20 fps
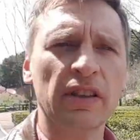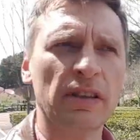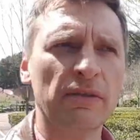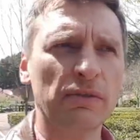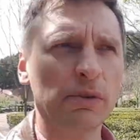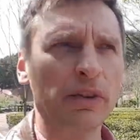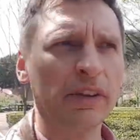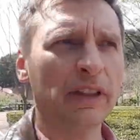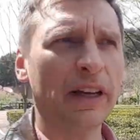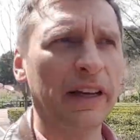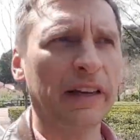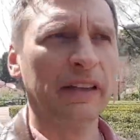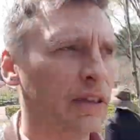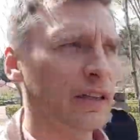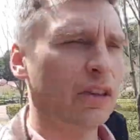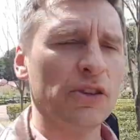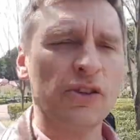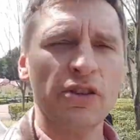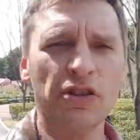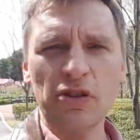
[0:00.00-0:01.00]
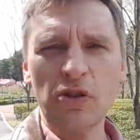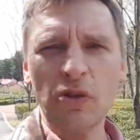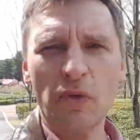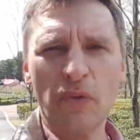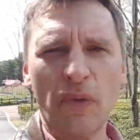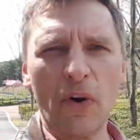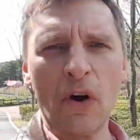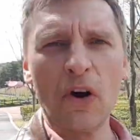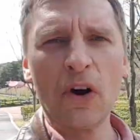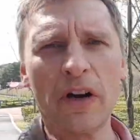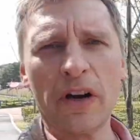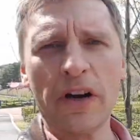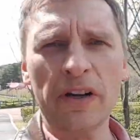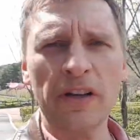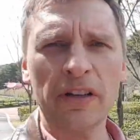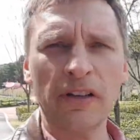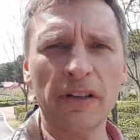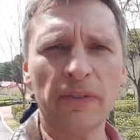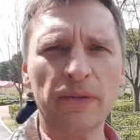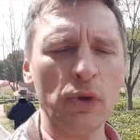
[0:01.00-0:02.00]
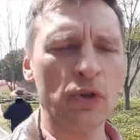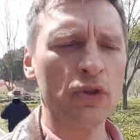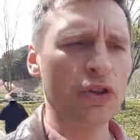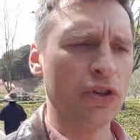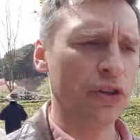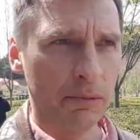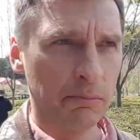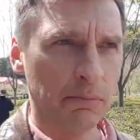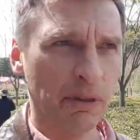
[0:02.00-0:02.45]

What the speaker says: never really liked, because it's too far in the future.